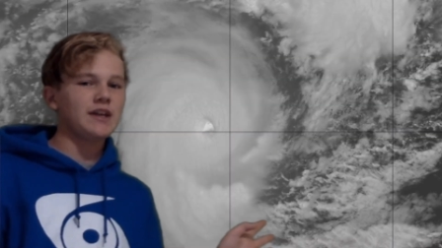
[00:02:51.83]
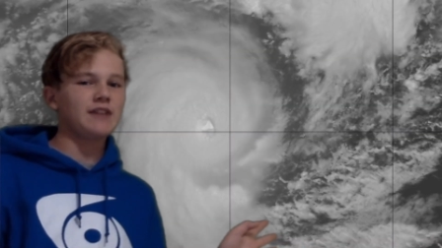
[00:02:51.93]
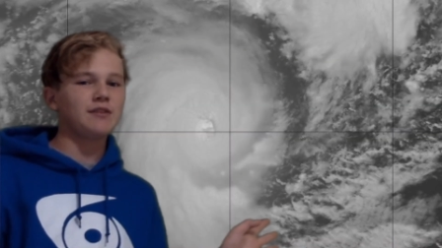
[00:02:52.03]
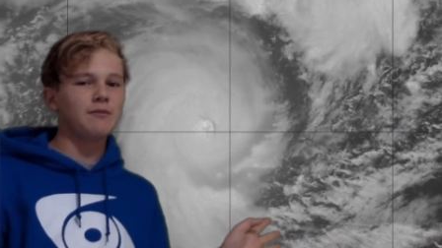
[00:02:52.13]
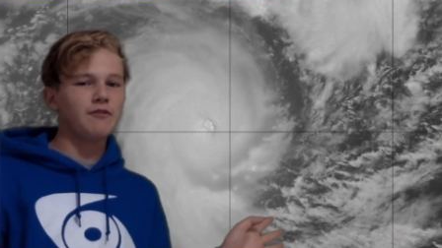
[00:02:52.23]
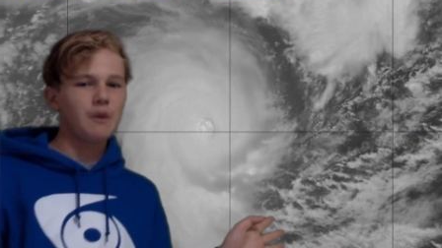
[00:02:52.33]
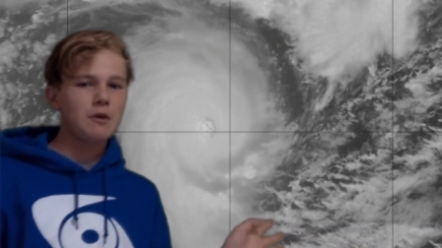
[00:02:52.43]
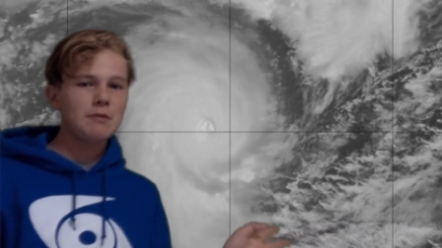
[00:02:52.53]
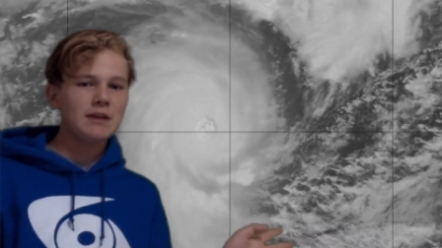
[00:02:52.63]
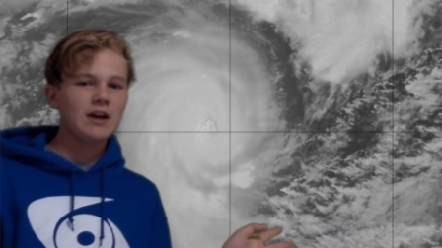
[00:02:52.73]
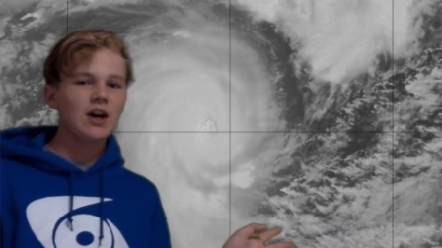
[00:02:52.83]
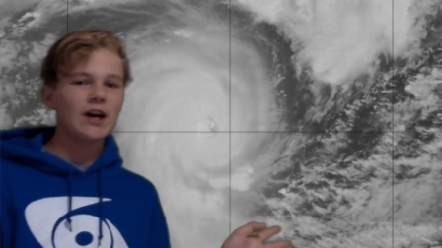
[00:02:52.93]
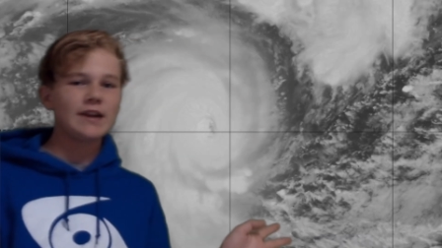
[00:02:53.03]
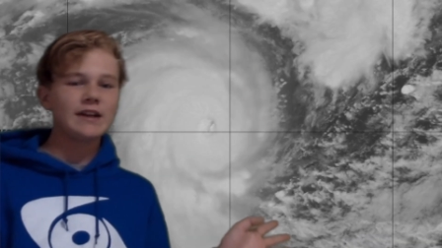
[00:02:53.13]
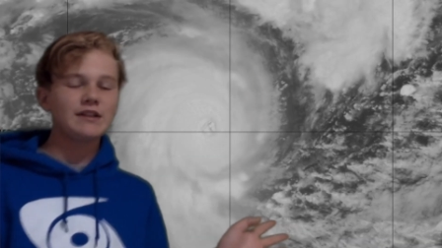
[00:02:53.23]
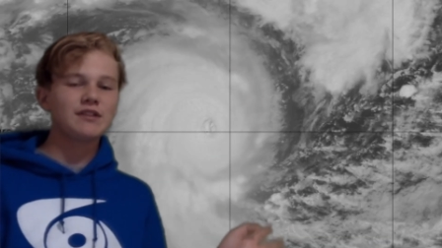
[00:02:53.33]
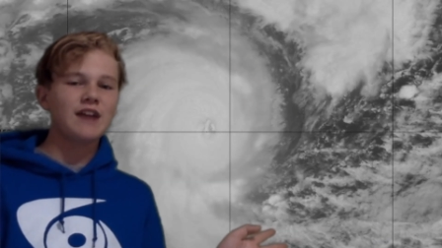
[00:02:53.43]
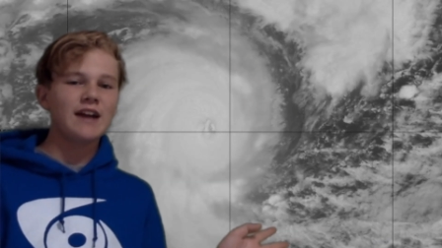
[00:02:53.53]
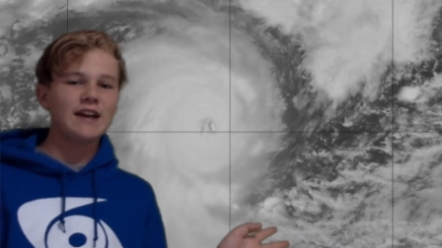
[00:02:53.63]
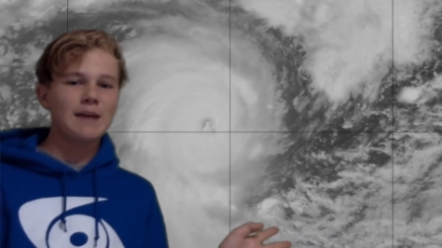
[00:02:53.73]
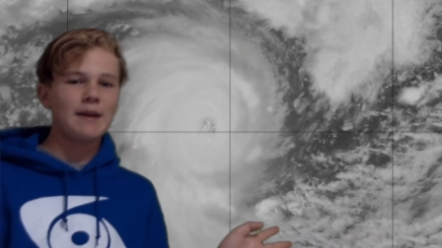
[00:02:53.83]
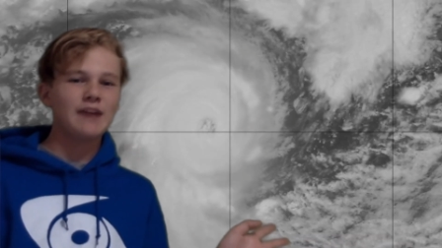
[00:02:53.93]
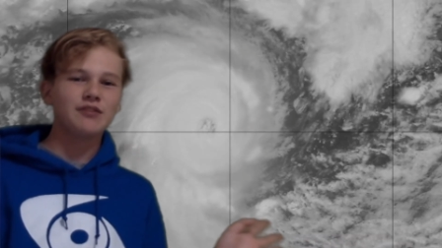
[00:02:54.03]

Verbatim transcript: That's a very big eye that is starting to come out.